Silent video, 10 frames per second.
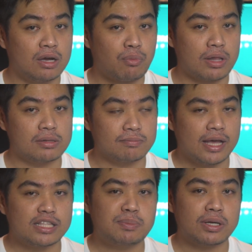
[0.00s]
Well,
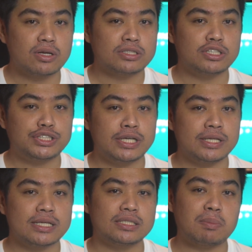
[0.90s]
it's because the chin
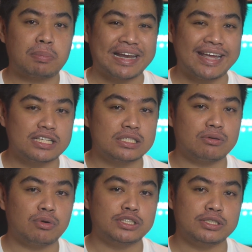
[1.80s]
is the place
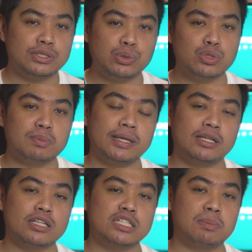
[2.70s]
which is used by
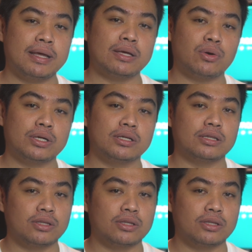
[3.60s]
the display or the